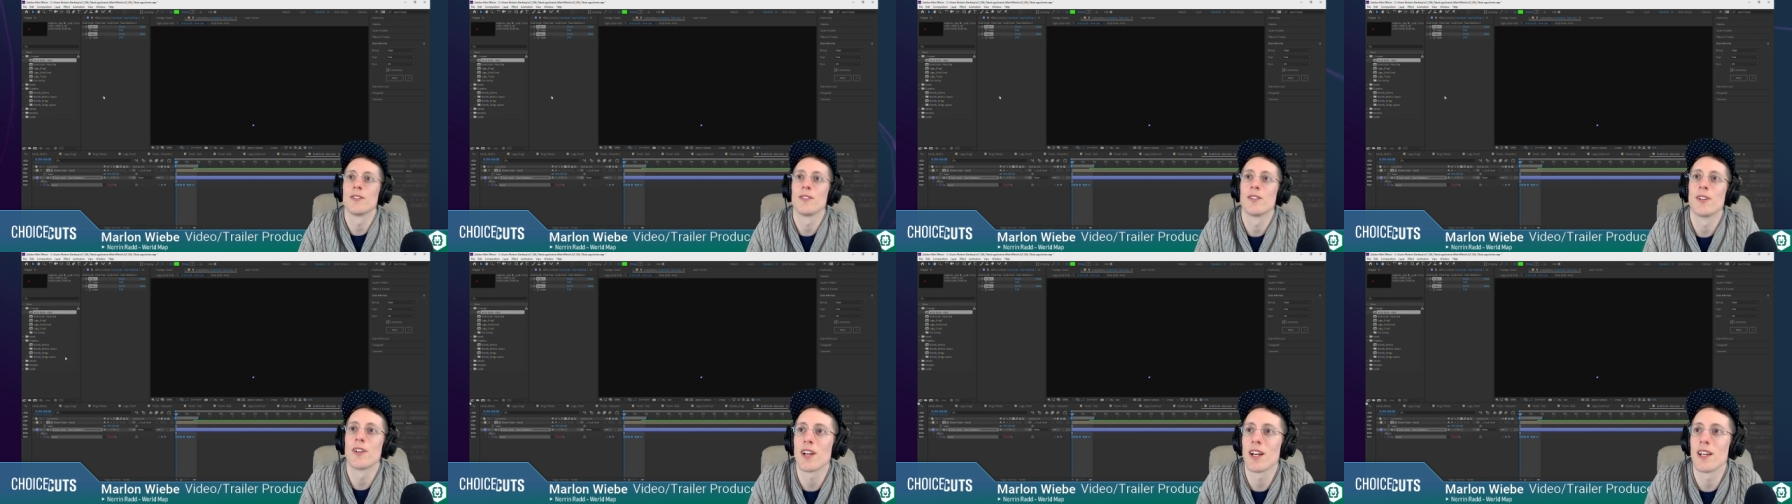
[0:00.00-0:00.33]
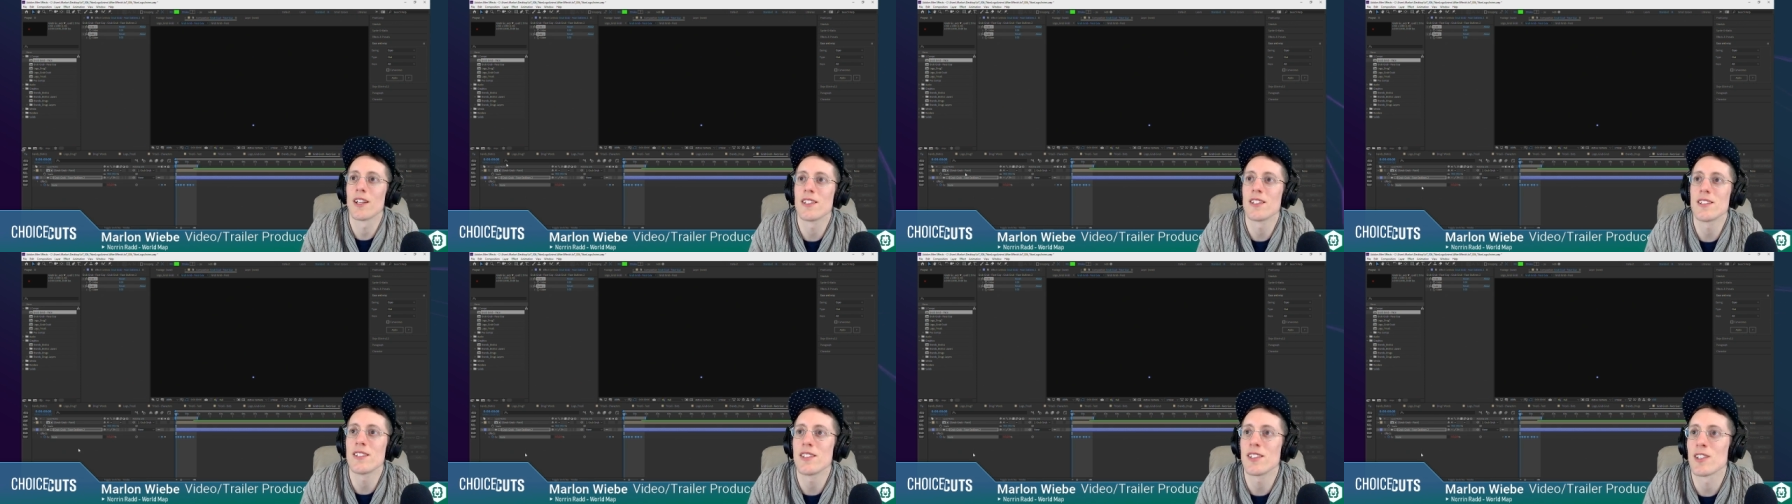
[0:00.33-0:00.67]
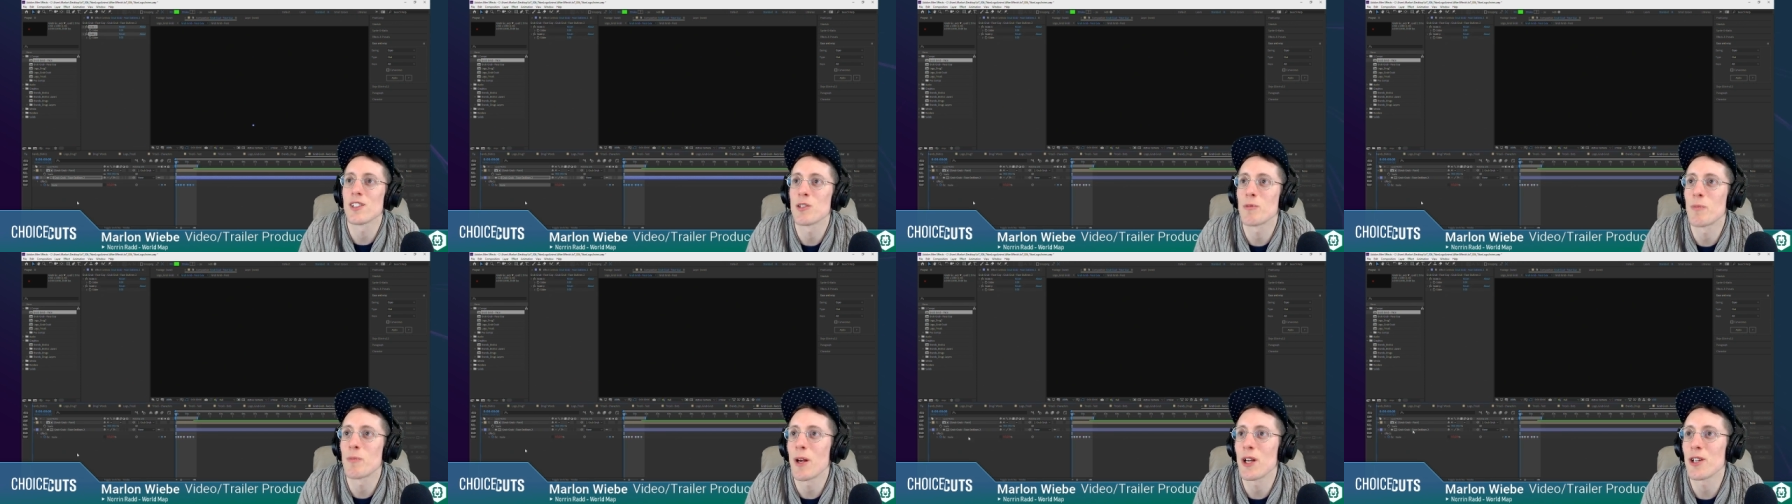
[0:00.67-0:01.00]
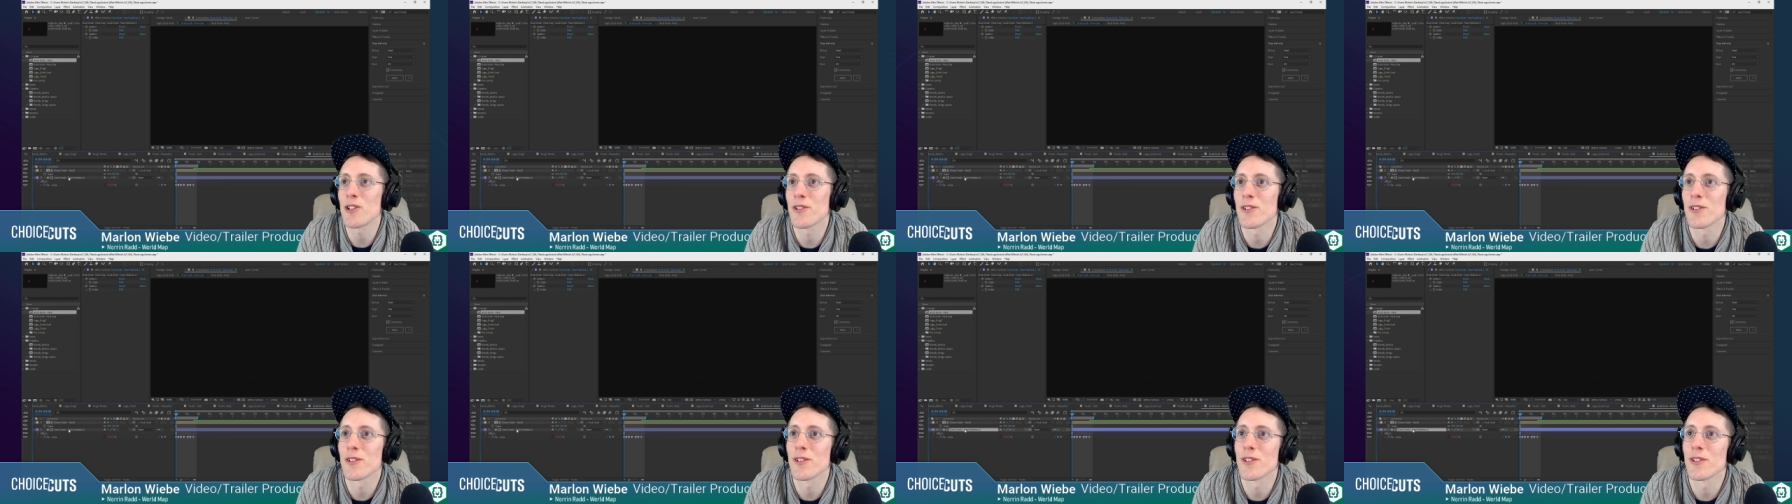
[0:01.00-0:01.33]
Okay, this is a
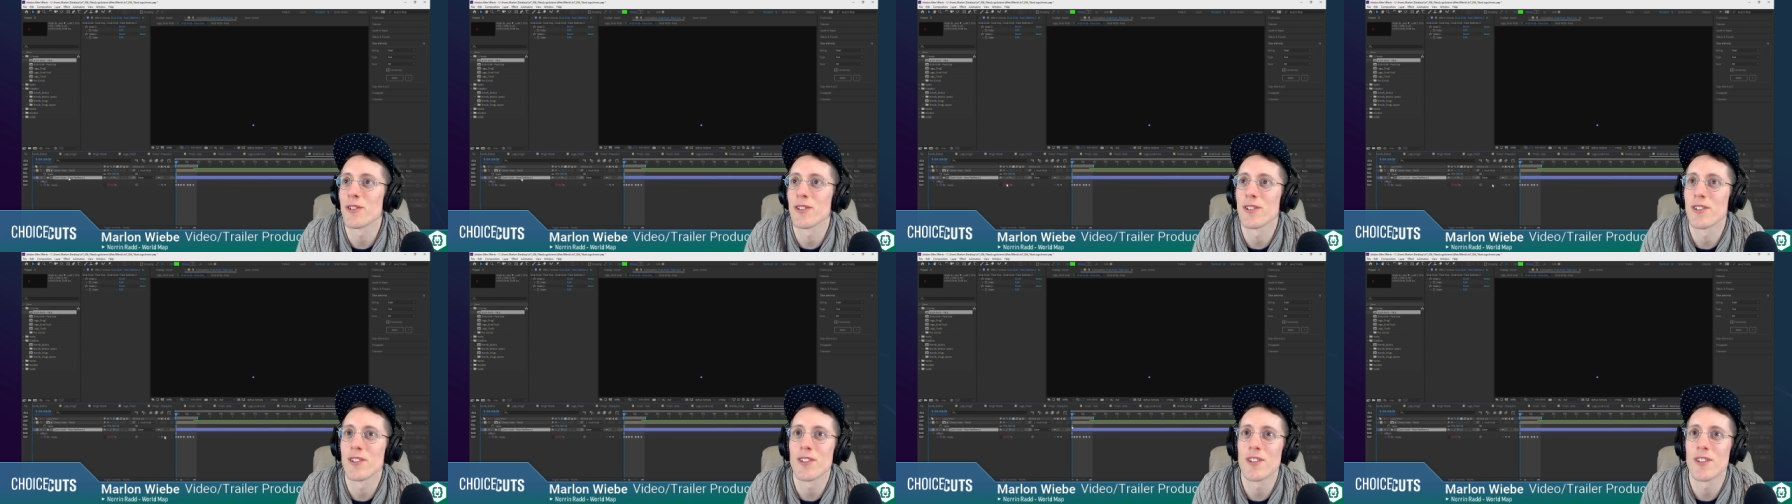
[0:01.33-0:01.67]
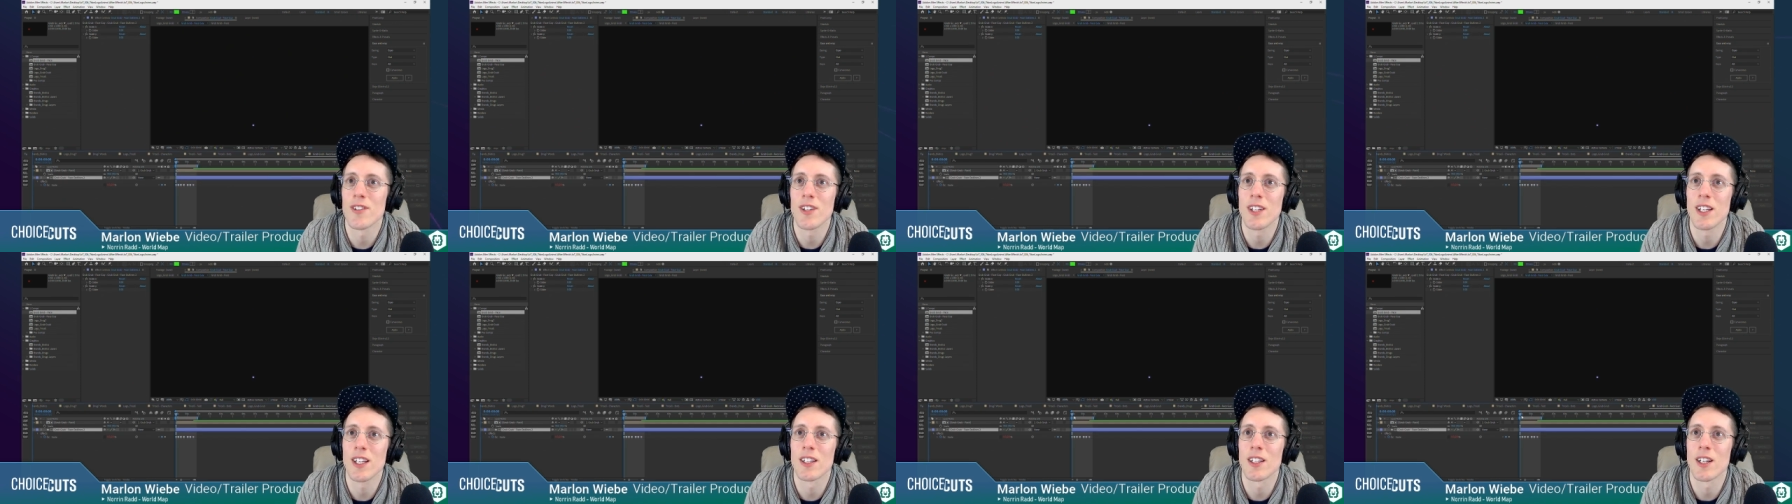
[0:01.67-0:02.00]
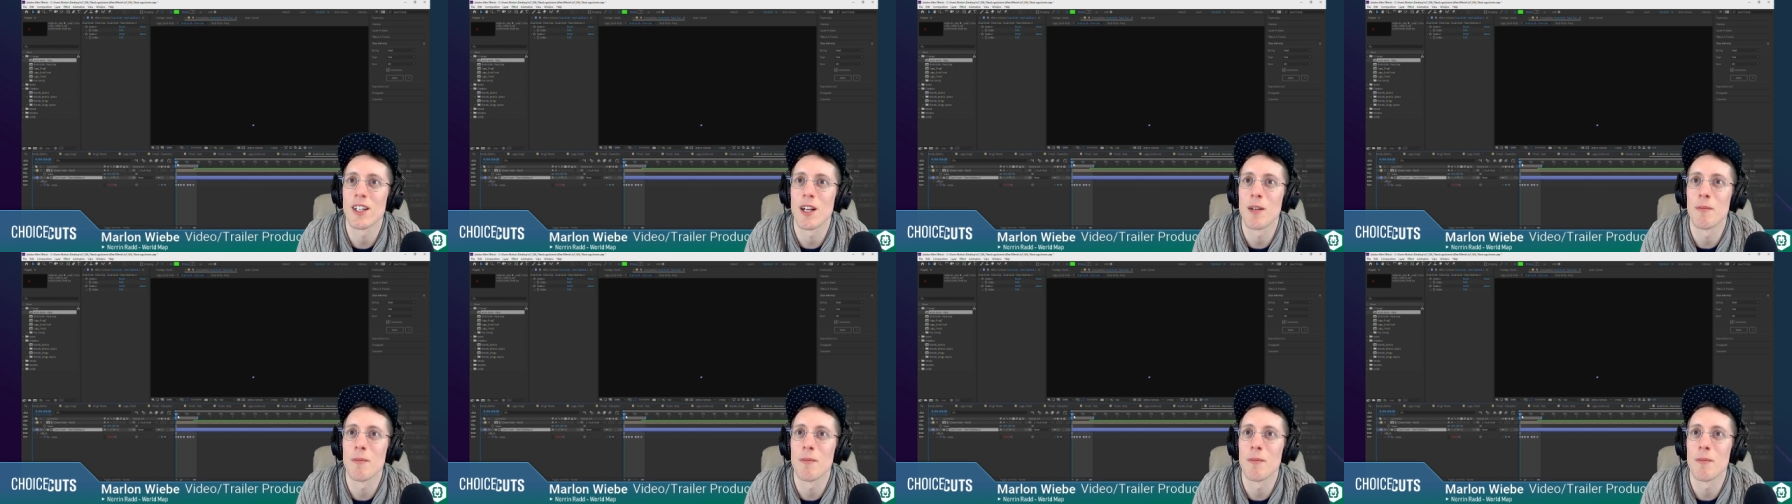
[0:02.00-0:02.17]
special thing that I